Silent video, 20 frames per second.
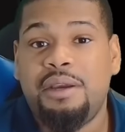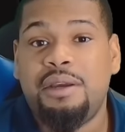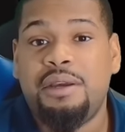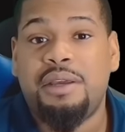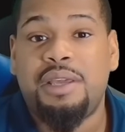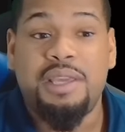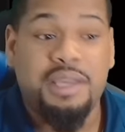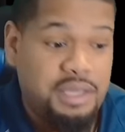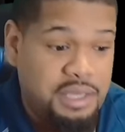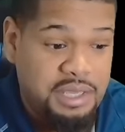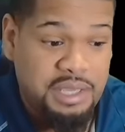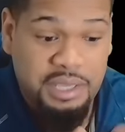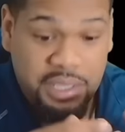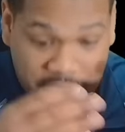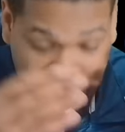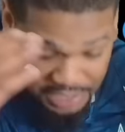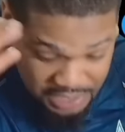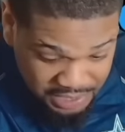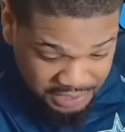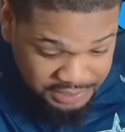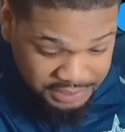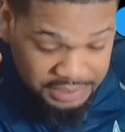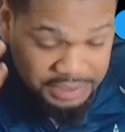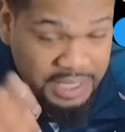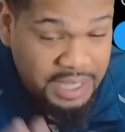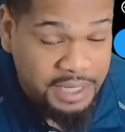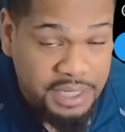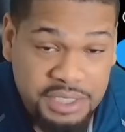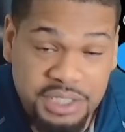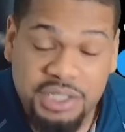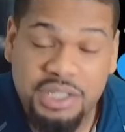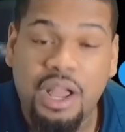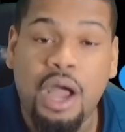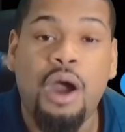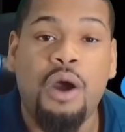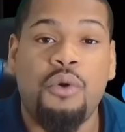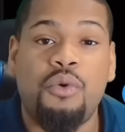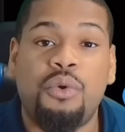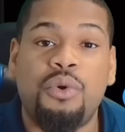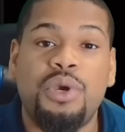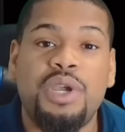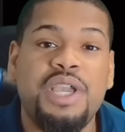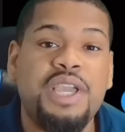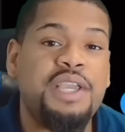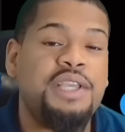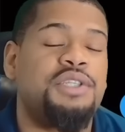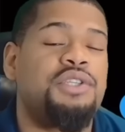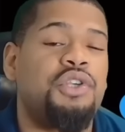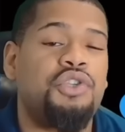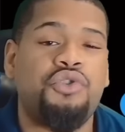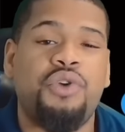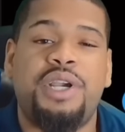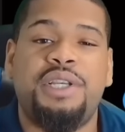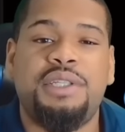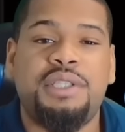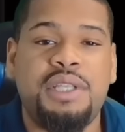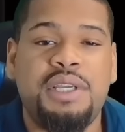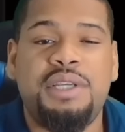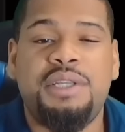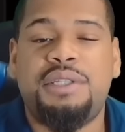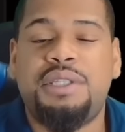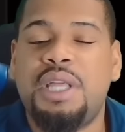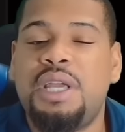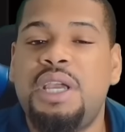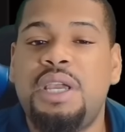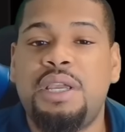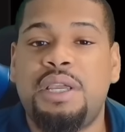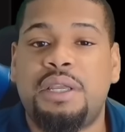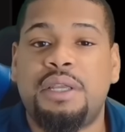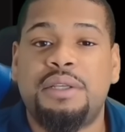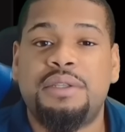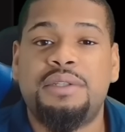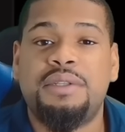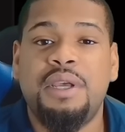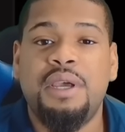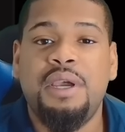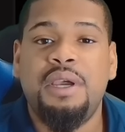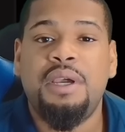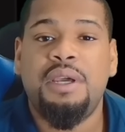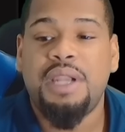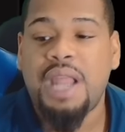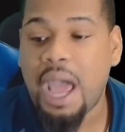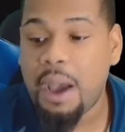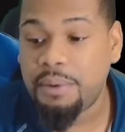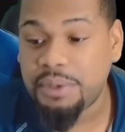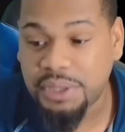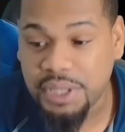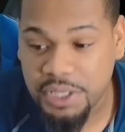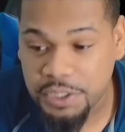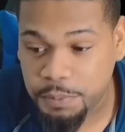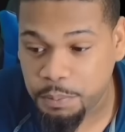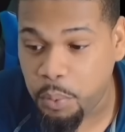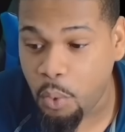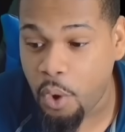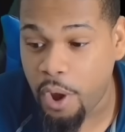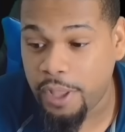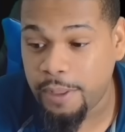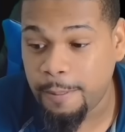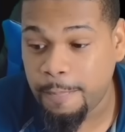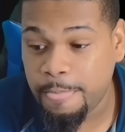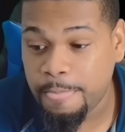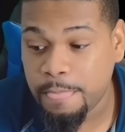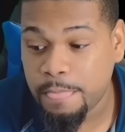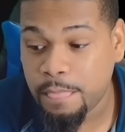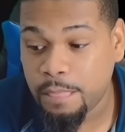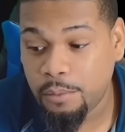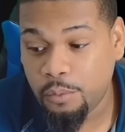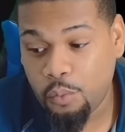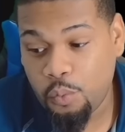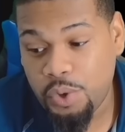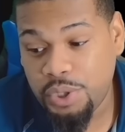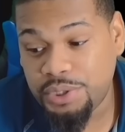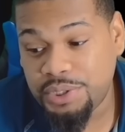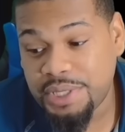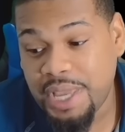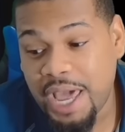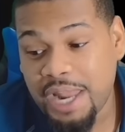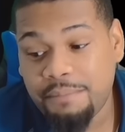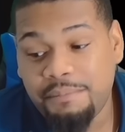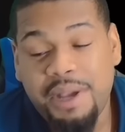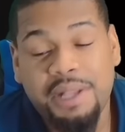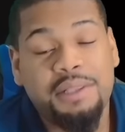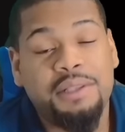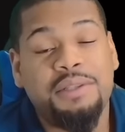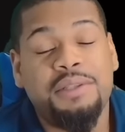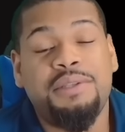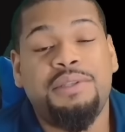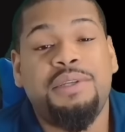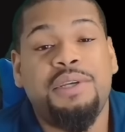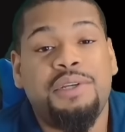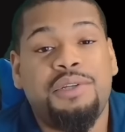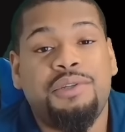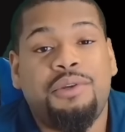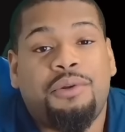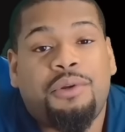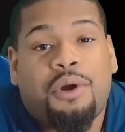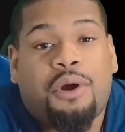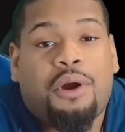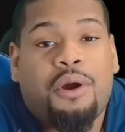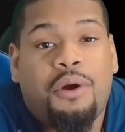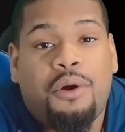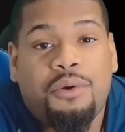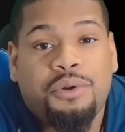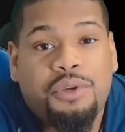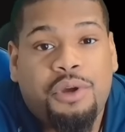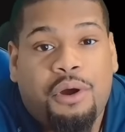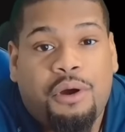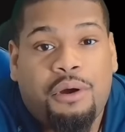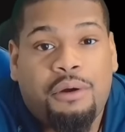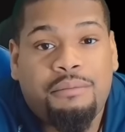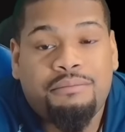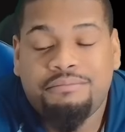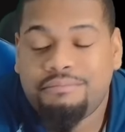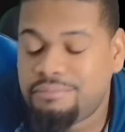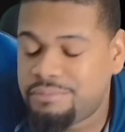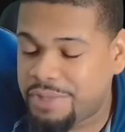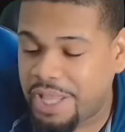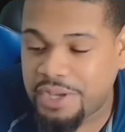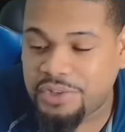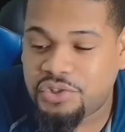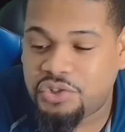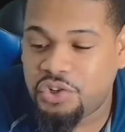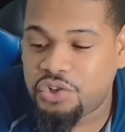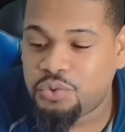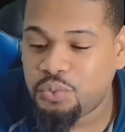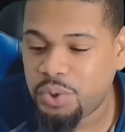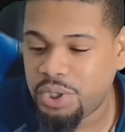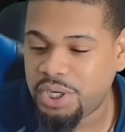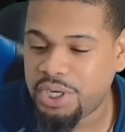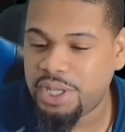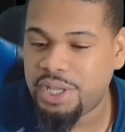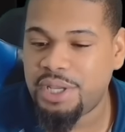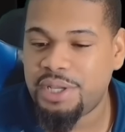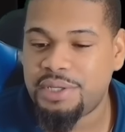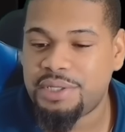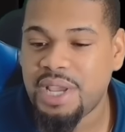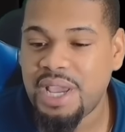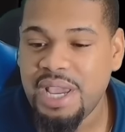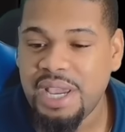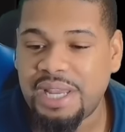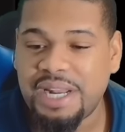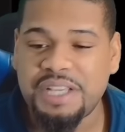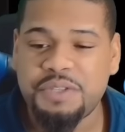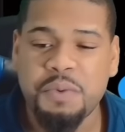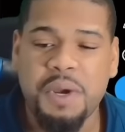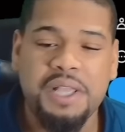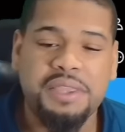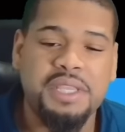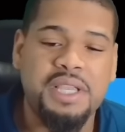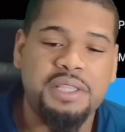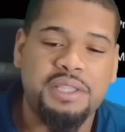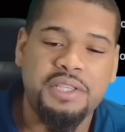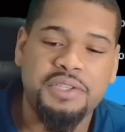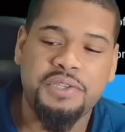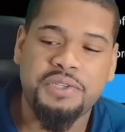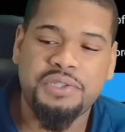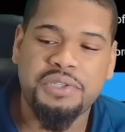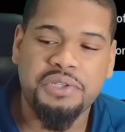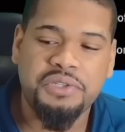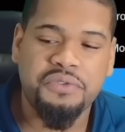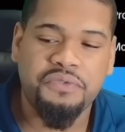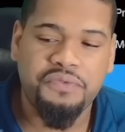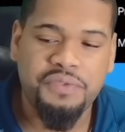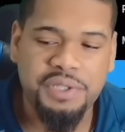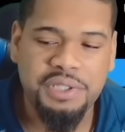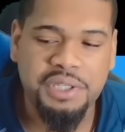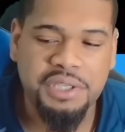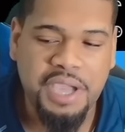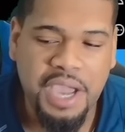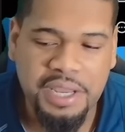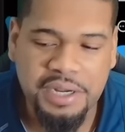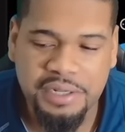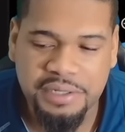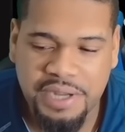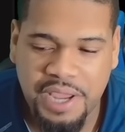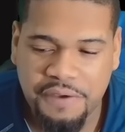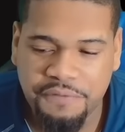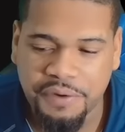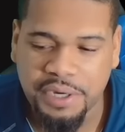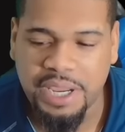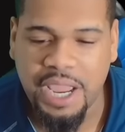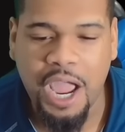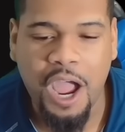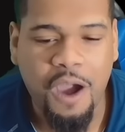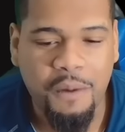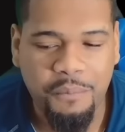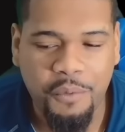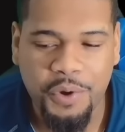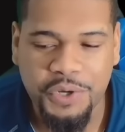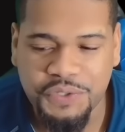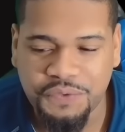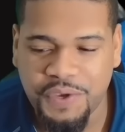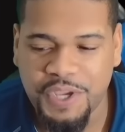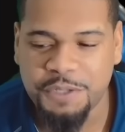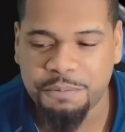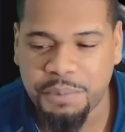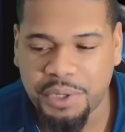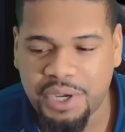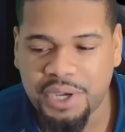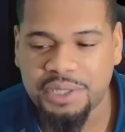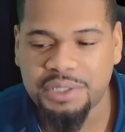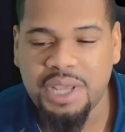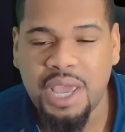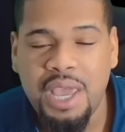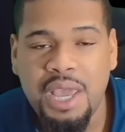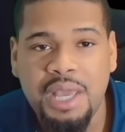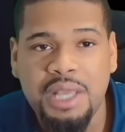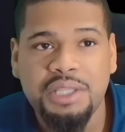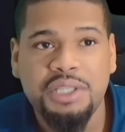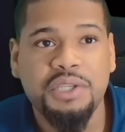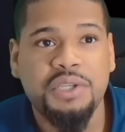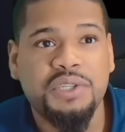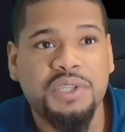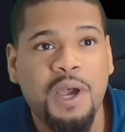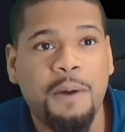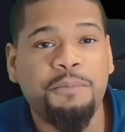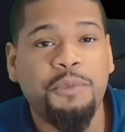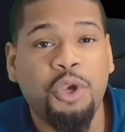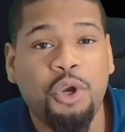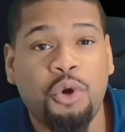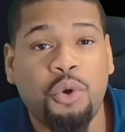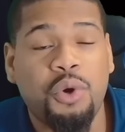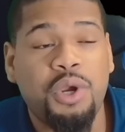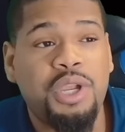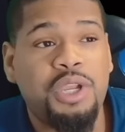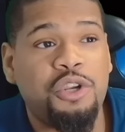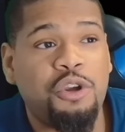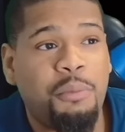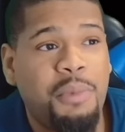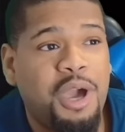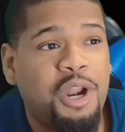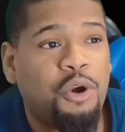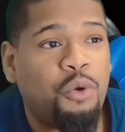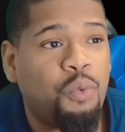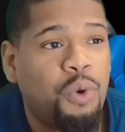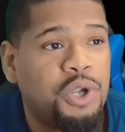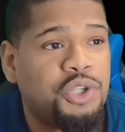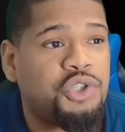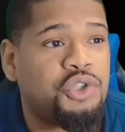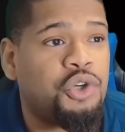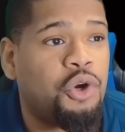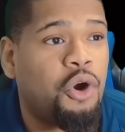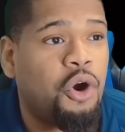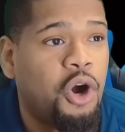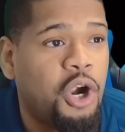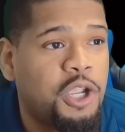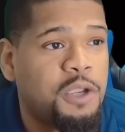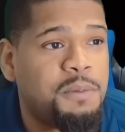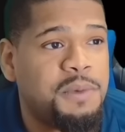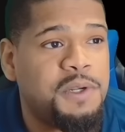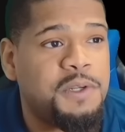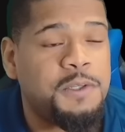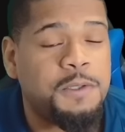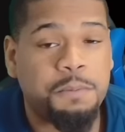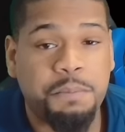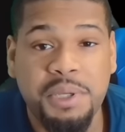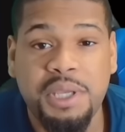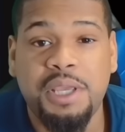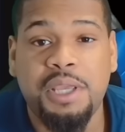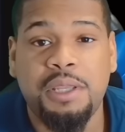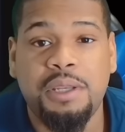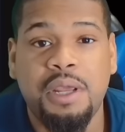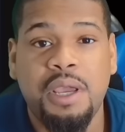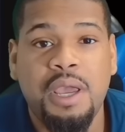He has let us know he's addressed these things. Now at this point, we just got to make the decision on our own, y'all. That's just what it is. And that's why I think this is such a vindicating day for Cowboys fans, because to some degree, no matter what your argument has been,